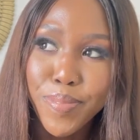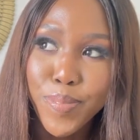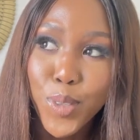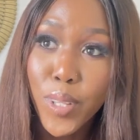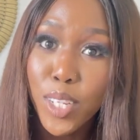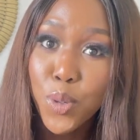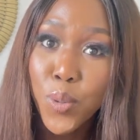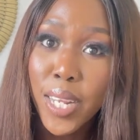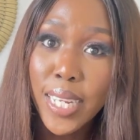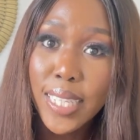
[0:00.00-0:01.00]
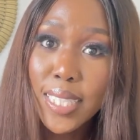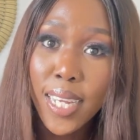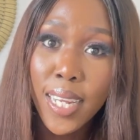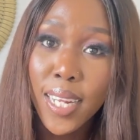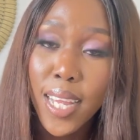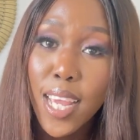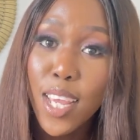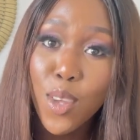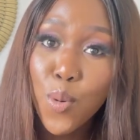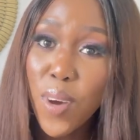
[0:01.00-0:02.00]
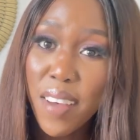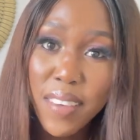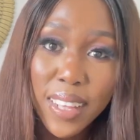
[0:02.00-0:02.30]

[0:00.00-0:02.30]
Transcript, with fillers: so that you'll understand you having